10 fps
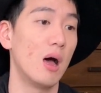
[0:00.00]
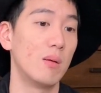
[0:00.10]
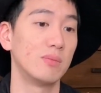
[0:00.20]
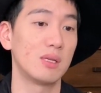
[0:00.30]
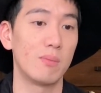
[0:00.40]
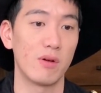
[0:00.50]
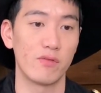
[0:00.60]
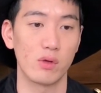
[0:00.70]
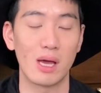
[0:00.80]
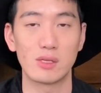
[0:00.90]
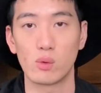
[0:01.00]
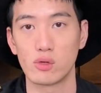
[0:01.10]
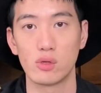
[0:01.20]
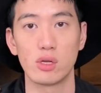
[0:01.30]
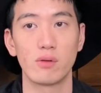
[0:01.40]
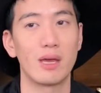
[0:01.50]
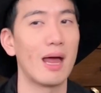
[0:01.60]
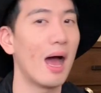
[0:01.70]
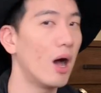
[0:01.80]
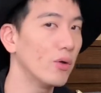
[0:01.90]
Some of you guys want to know that
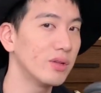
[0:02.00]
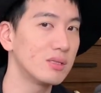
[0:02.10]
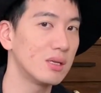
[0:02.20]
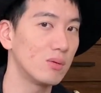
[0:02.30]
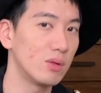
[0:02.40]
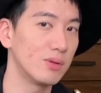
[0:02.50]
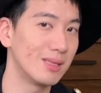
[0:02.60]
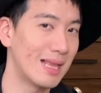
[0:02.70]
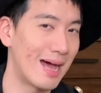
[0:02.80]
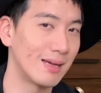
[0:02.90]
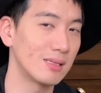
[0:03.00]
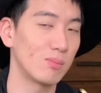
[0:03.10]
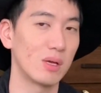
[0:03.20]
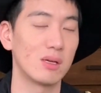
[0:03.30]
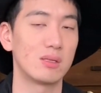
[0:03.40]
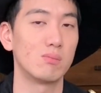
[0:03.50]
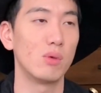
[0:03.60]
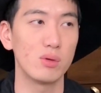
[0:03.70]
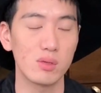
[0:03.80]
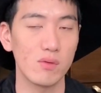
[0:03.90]
how does it last, because
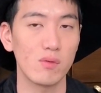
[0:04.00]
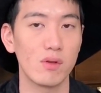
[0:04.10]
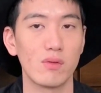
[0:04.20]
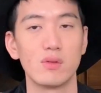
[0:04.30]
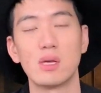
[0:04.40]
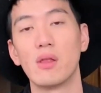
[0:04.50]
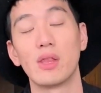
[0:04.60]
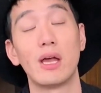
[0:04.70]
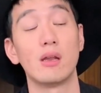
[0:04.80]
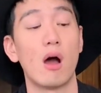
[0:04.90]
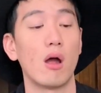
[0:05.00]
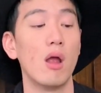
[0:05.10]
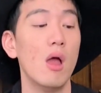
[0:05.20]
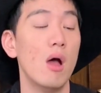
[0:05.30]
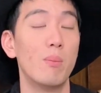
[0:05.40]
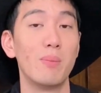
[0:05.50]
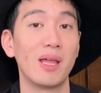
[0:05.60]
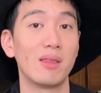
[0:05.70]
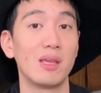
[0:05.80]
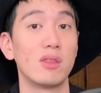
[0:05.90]
most of the reviews online are
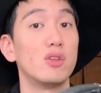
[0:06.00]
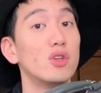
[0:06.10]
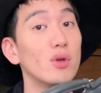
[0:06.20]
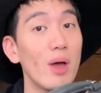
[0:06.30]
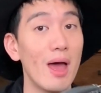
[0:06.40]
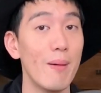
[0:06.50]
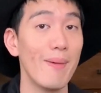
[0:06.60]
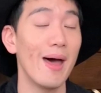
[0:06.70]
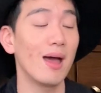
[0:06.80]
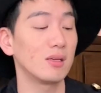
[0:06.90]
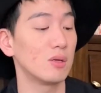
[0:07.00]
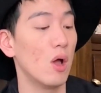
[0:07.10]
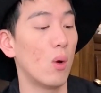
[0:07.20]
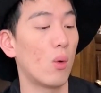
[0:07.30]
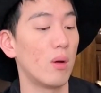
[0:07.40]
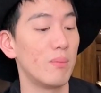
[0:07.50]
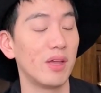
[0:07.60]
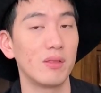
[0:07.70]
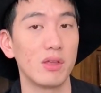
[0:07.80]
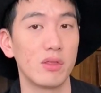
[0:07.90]
mainly the new handbags or
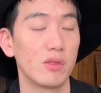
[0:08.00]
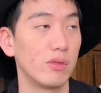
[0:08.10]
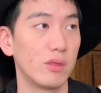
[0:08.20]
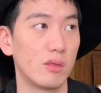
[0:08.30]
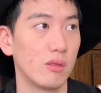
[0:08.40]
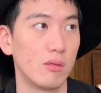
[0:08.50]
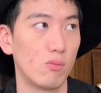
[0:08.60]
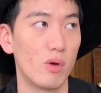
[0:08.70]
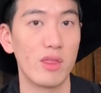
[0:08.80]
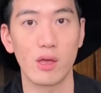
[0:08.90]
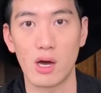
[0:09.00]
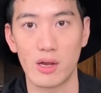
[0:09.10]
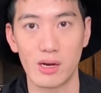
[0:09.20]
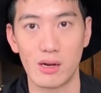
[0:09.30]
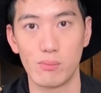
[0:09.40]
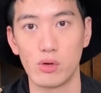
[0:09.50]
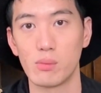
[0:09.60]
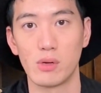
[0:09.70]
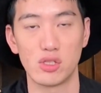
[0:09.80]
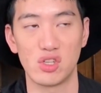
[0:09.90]
mainly when they got it, and pretty
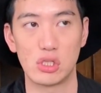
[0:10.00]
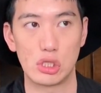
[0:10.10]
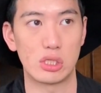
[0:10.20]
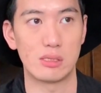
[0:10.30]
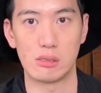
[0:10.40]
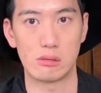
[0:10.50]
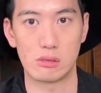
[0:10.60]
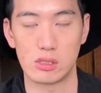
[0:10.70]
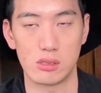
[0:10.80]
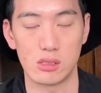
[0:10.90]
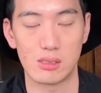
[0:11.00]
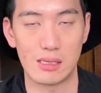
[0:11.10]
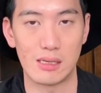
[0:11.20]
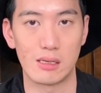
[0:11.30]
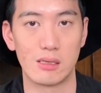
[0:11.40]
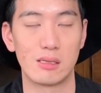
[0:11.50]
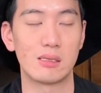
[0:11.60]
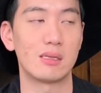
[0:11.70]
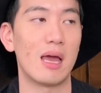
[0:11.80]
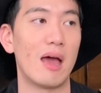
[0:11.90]
much it's just it
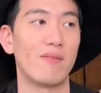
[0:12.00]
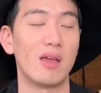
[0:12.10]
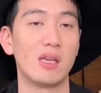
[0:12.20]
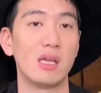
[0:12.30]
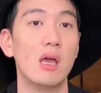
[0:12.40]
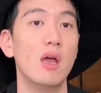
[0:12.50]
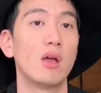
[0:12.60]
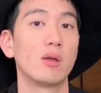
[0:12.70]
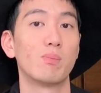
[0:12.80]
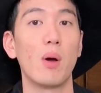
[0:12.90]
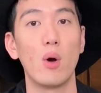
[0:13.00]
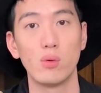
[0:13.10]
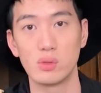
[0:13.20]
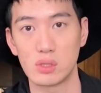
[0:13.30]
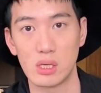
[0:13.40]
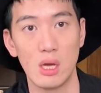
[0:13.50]
doesn't have any post